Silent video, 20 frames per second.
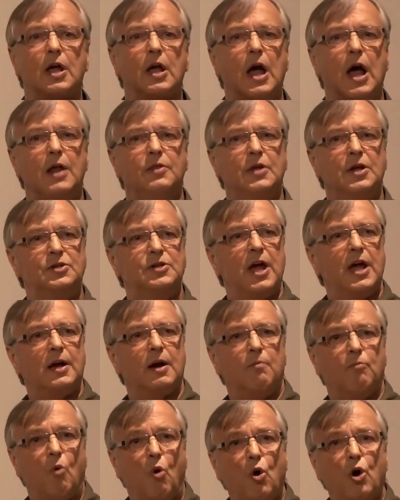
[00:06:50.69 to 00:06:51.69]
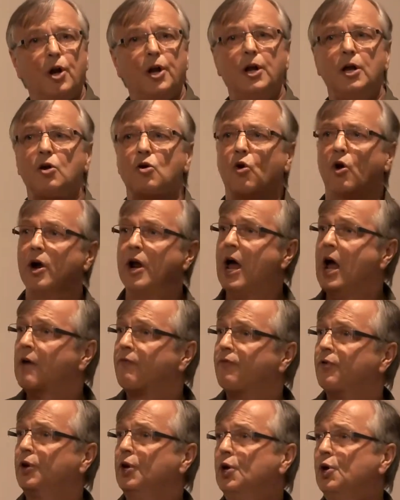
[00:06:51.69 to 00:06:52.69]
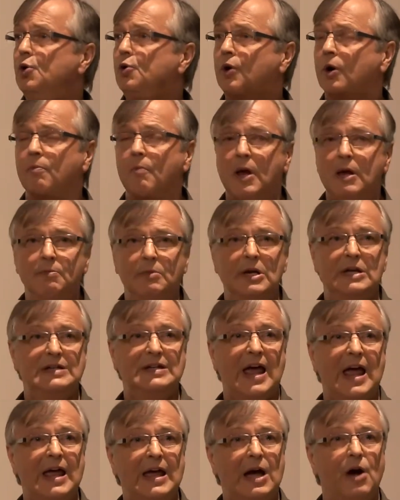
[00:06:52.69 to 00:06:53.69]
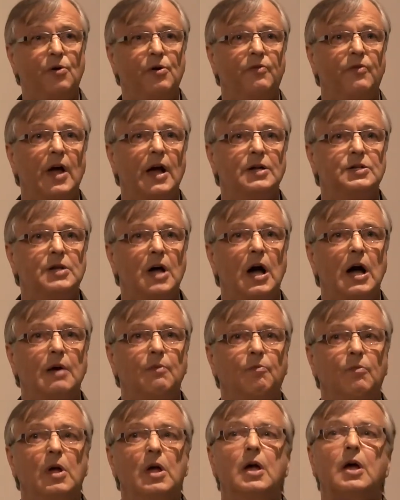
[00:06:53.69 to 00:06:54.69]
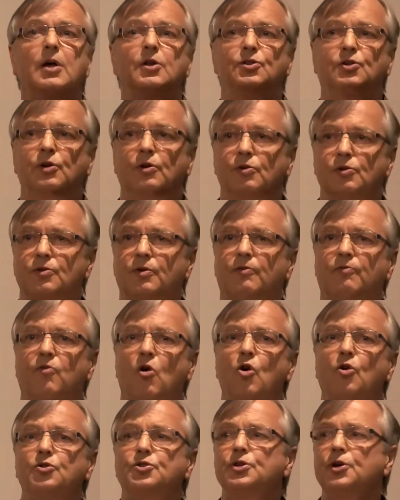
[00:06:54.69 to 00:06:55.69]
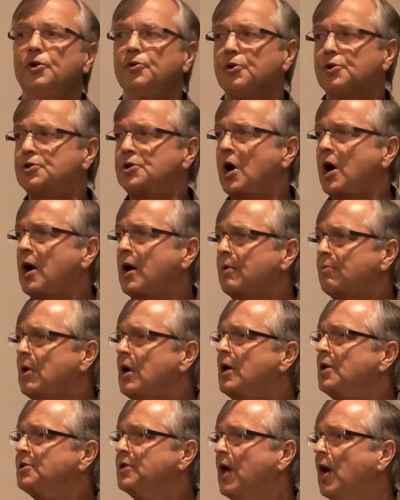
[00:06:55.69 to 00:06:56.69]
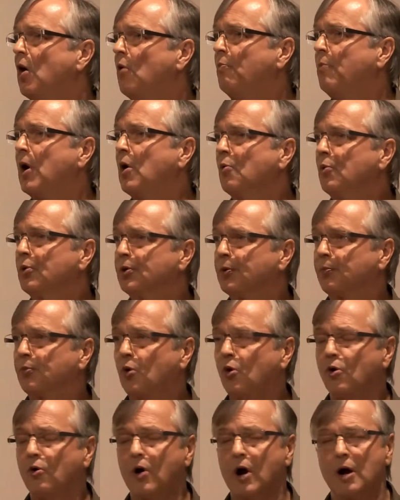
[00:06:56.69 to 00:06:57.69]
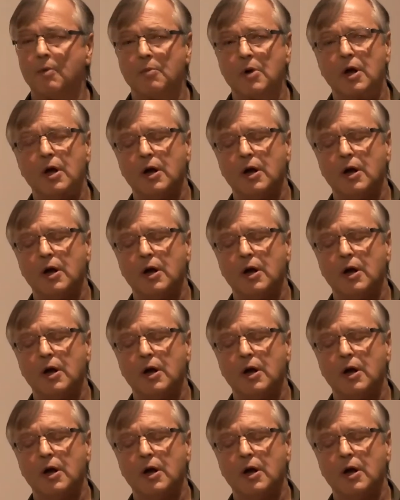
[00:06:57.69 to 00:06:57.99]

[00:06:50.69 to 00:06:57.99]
and they take a morning or an afternoon or maybe a day out of that time to volunteer their time to help out with the program.